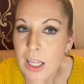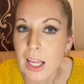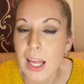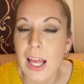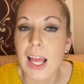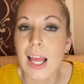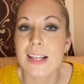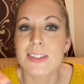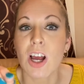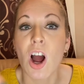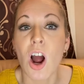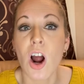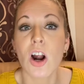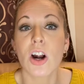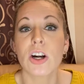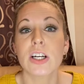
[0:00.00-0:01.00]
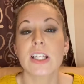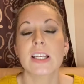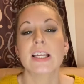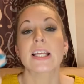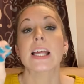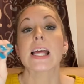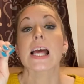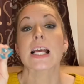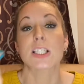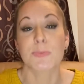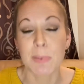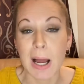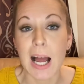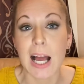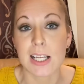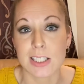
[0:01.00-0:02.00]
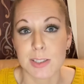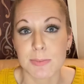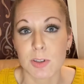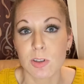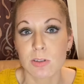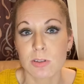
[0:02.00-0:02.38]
as hard as possible.